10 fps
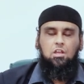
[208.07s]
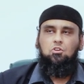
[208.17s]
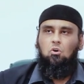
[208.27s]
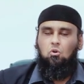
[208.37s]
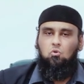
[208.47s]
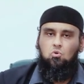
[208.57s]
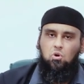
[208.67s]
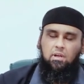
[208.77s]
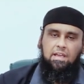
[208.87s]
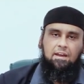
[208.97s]
your
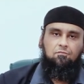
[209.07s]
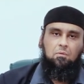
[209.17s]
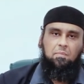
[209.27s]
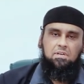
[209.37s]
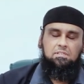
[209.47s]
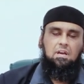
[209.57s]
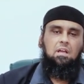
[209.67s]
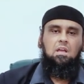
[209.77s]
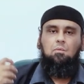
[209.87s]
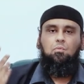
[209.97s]
ruh came from
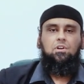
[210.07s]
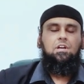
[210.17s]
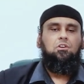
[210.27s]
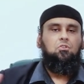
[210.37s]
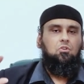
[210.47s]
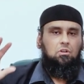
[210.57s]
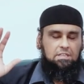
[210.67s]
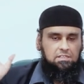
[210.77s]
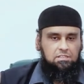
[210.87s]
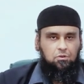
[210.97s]
Barzakh, put into
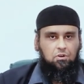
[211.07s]
your this,